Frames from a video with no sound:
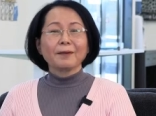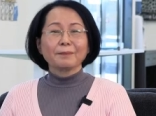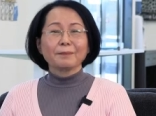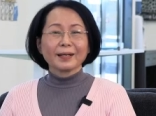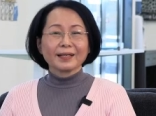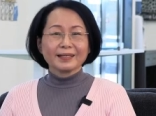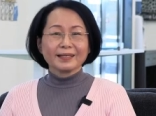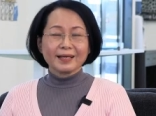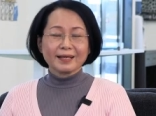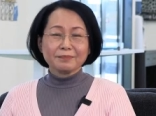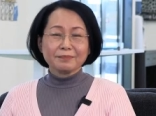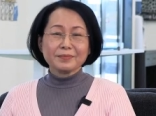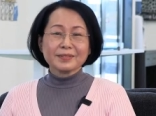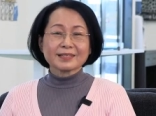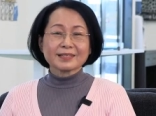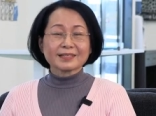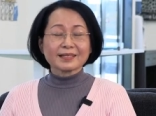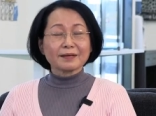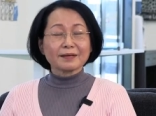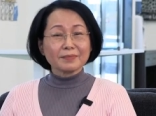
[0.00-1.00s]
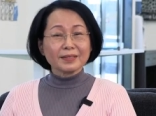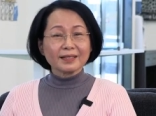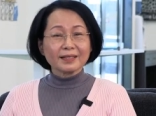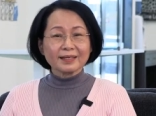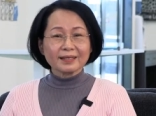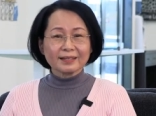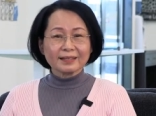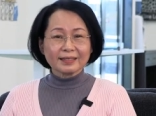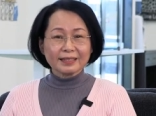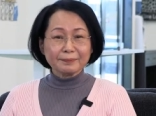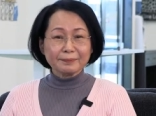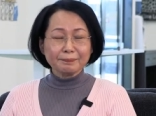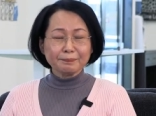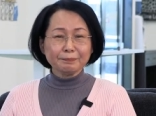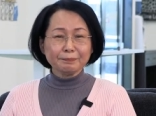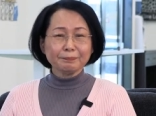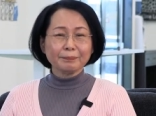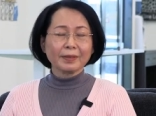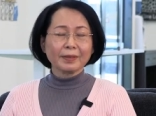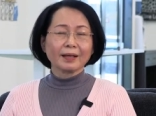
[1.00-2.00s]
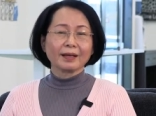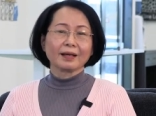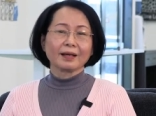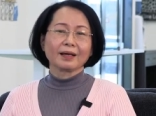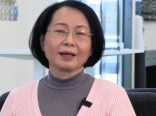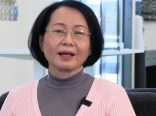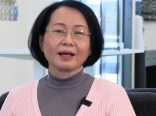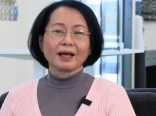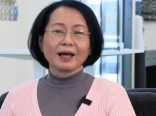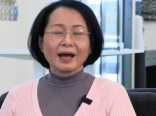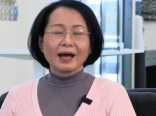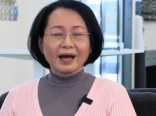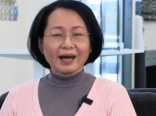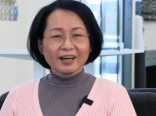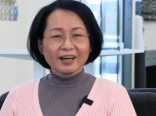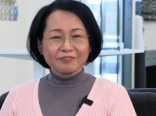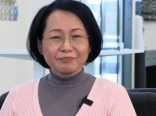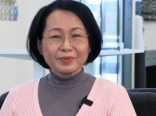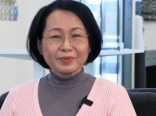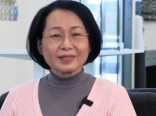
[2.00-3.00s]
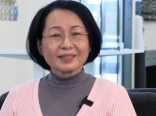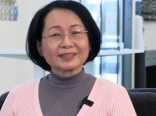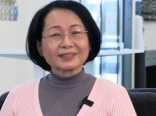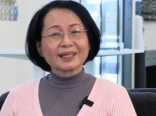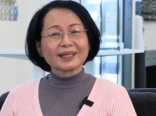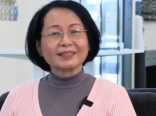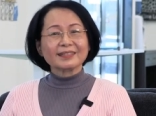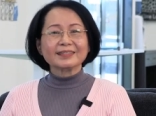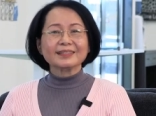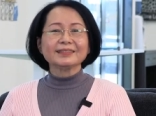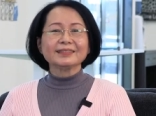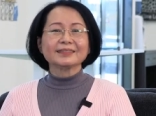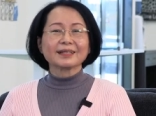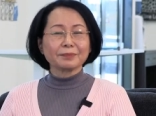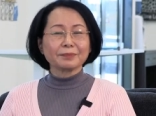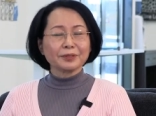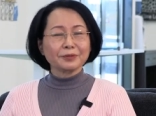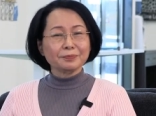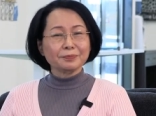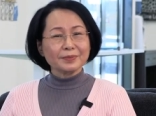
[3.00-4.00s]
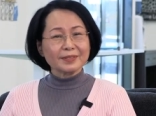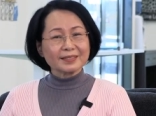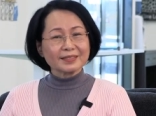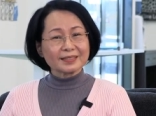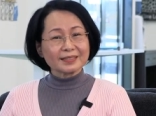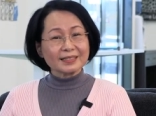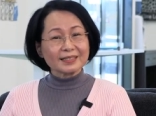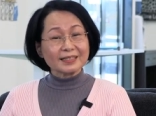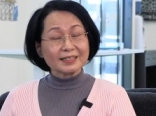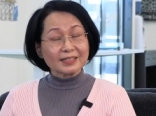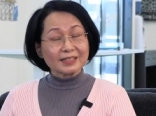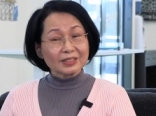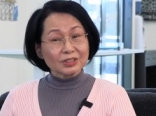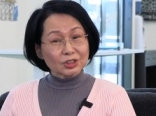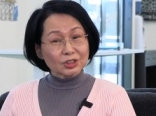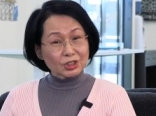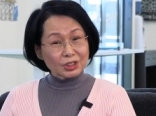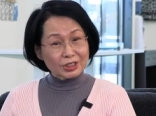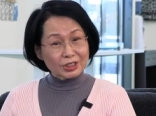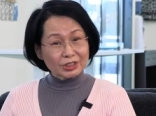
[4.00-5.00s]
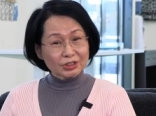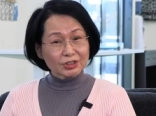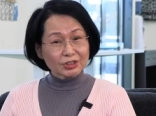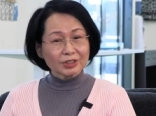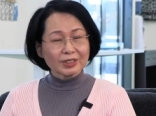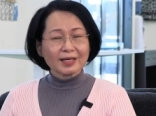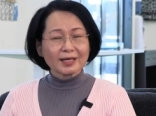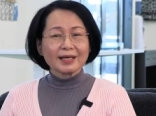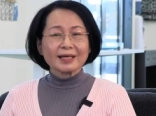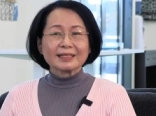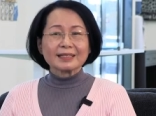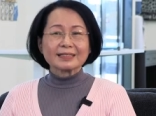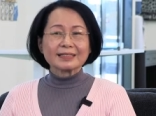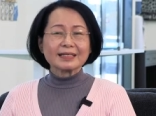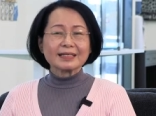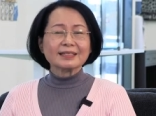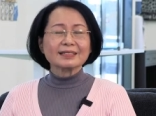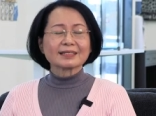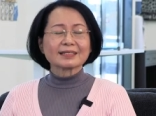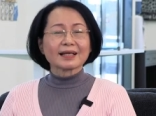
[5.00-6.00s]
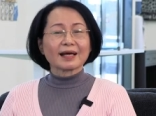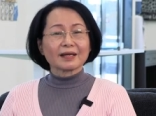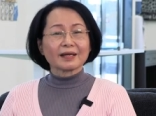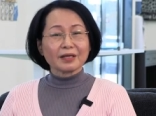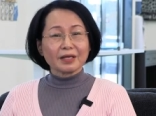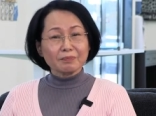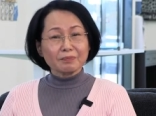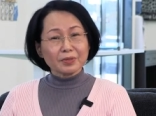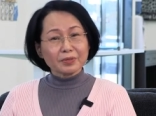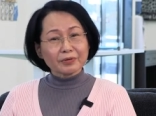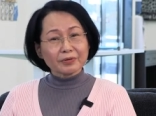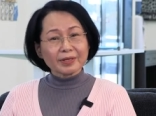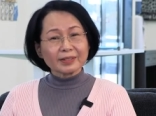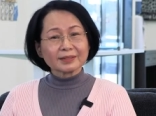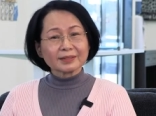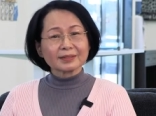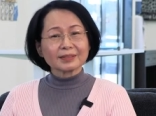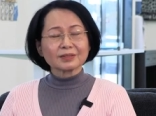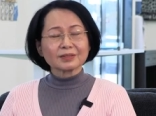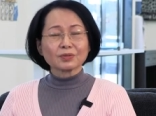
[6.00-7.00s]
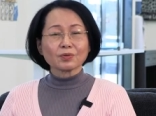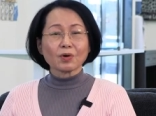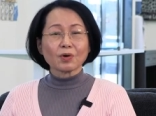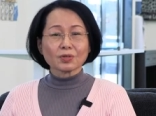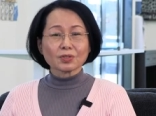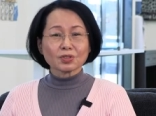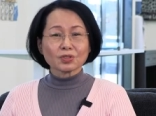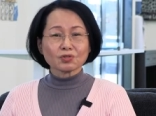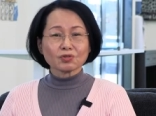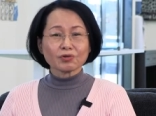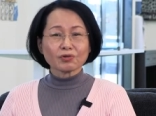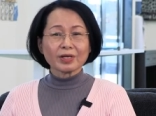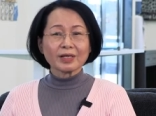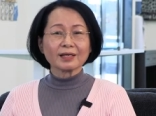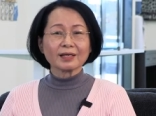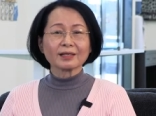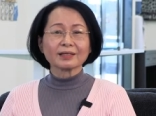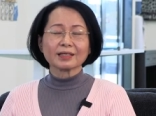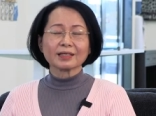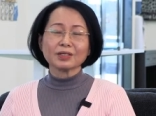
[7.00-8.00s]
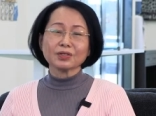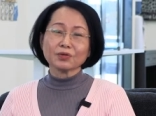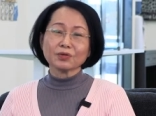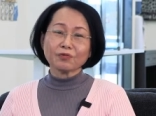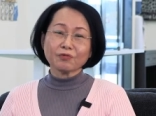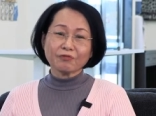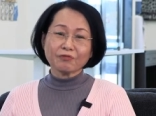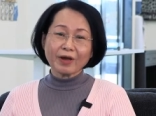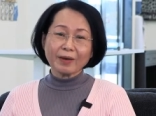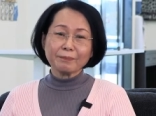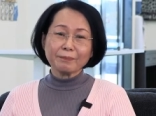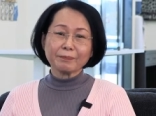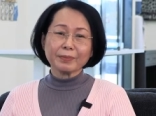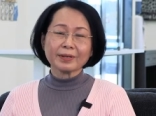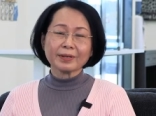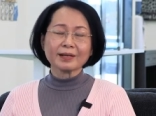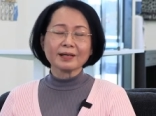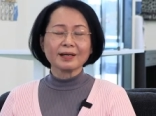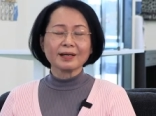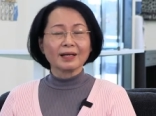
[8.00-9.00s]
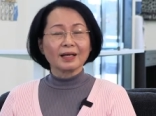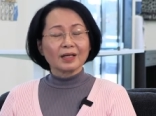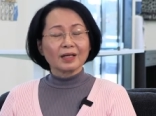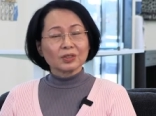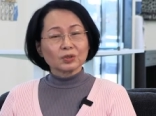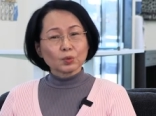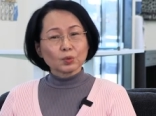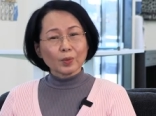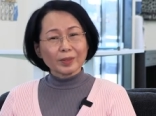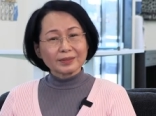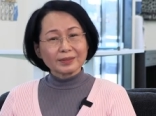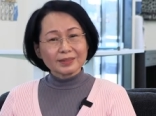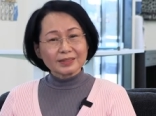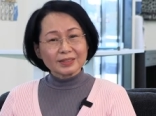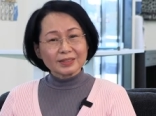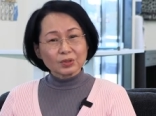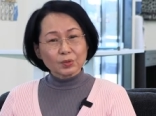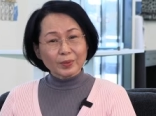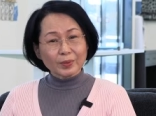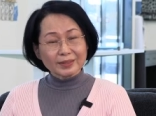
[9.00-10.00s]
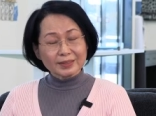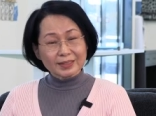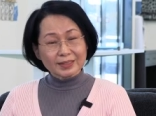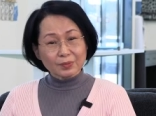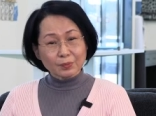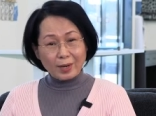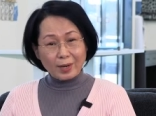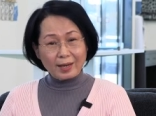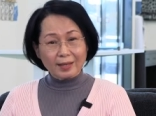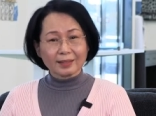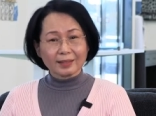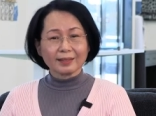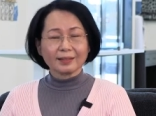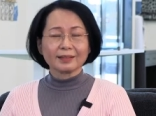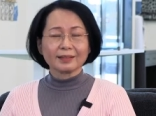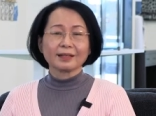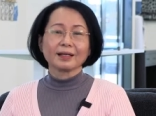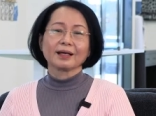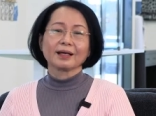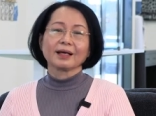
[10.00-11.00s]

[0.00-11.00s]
my name is Amelia Lim. I've been attending WBC Church since I immigrated to Australia in November 2021.